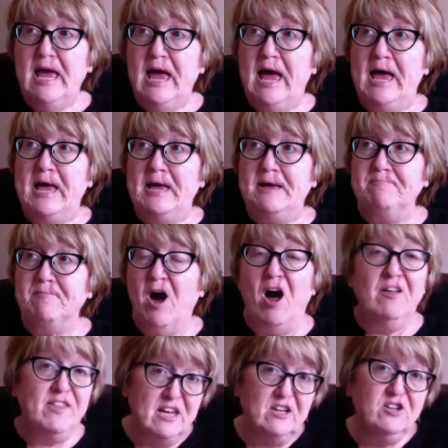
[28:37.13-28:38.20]
Are
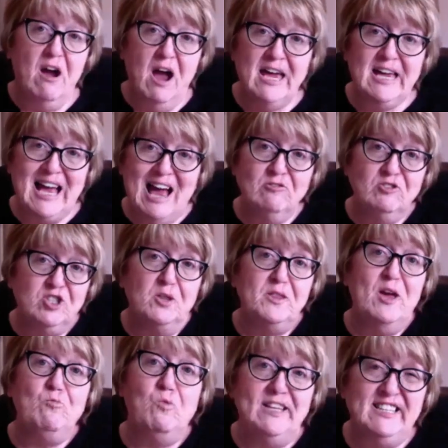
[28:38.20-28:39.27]
they crying out? Are they
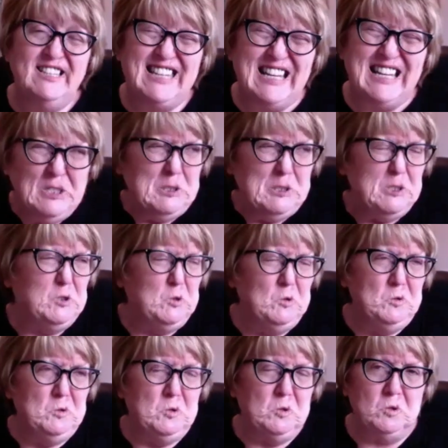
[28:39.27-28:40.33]
wincing?
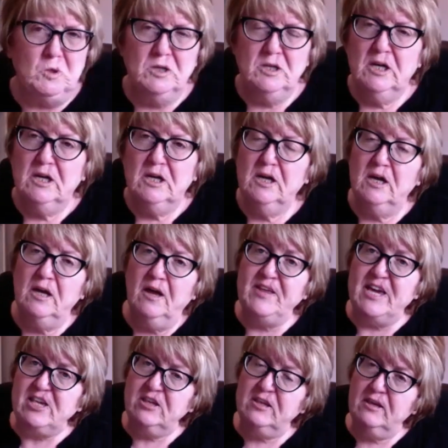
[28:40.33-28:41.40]
Ooh, are
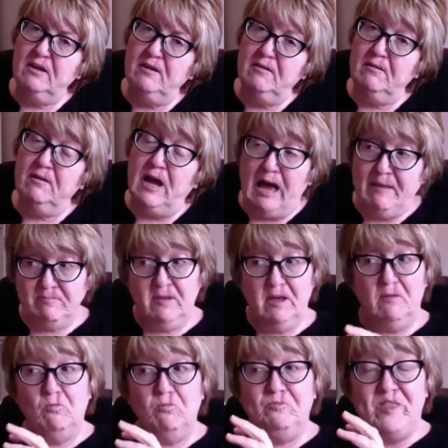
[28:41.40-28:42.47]
they? And
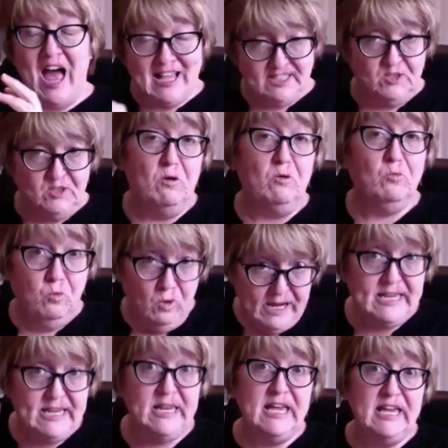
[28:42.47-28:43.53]
that's what
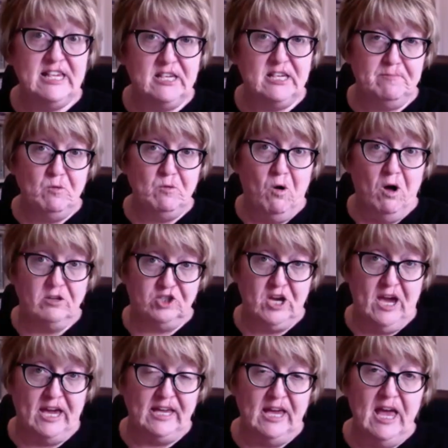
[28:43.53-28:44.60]
we need to be
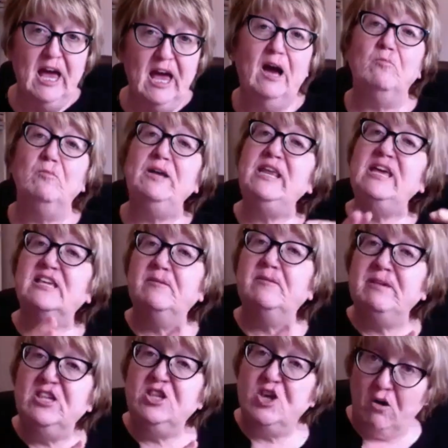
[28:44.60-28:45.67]
watching, and we need to
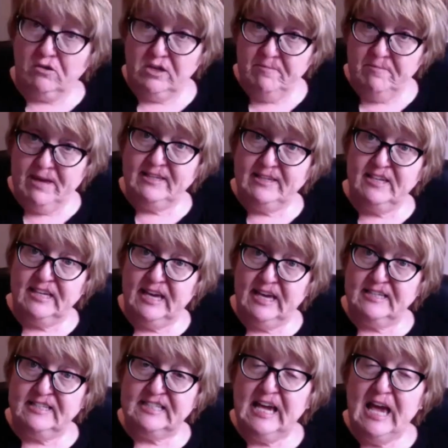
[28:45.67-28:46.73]
be documenting it.
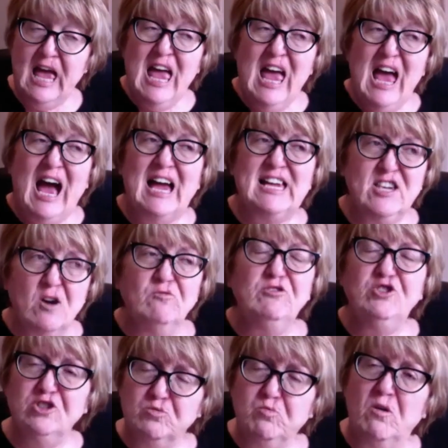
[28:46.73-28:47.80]
I don't
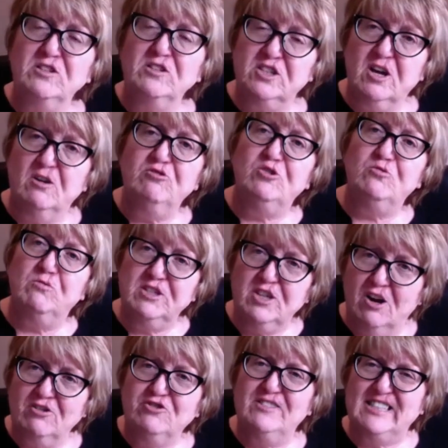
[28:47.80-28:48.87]
just want to go to a
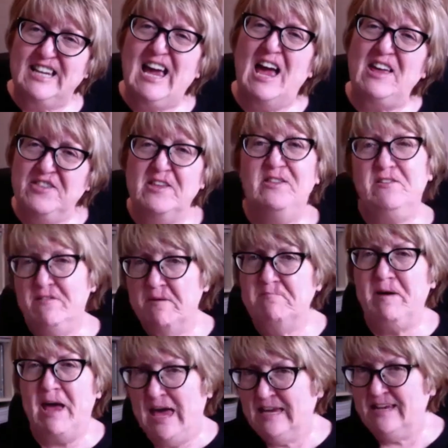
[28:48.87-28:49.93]
doctor and say, I think they're in
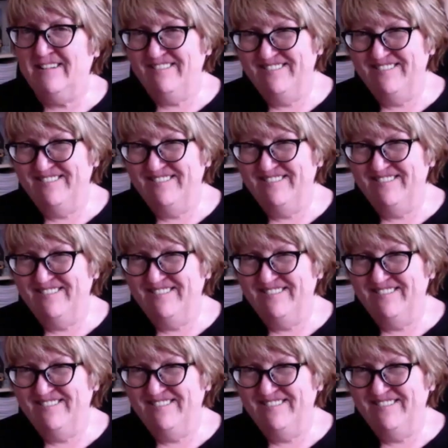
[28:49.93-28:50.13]
pain.